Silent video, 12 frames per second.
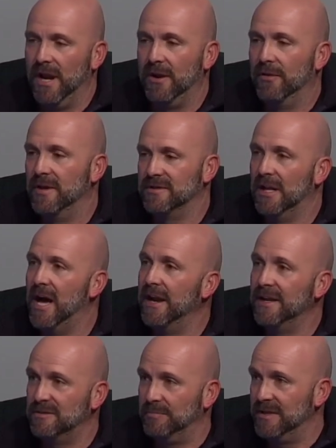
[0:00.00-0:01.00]
I know there's a lot
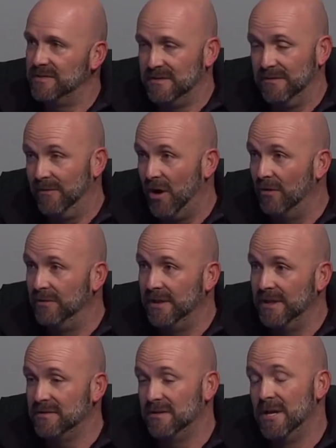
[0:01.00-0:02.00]
of expenses involved in
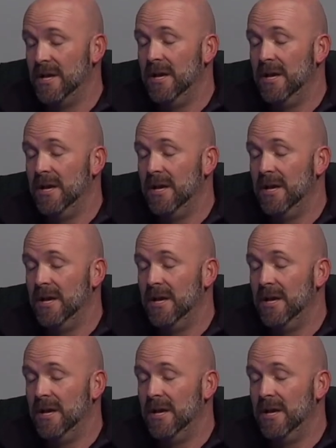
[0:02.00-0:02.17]
this.